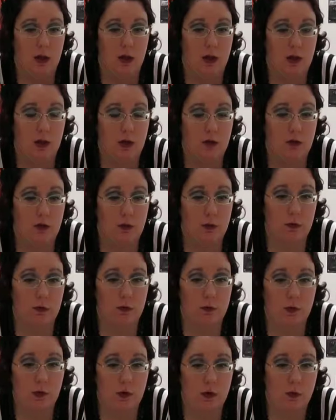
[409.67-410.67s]
And she was
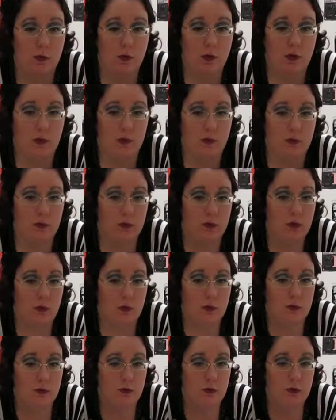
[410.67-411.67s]
remarkable in this
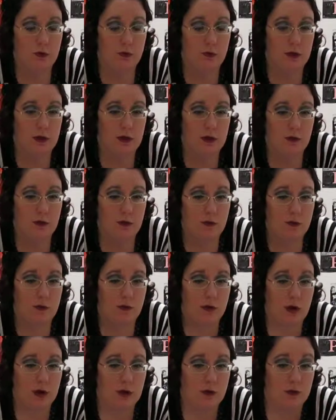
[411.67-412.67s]
too, and she
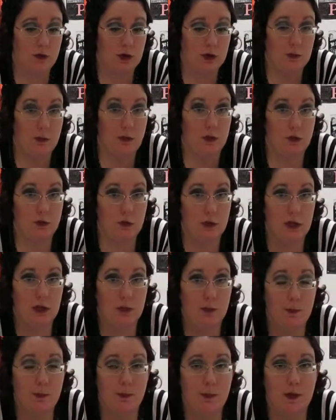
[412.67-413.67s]
sings I Dreamed a
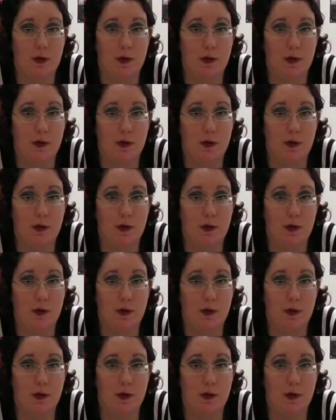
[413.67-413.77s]
Dream.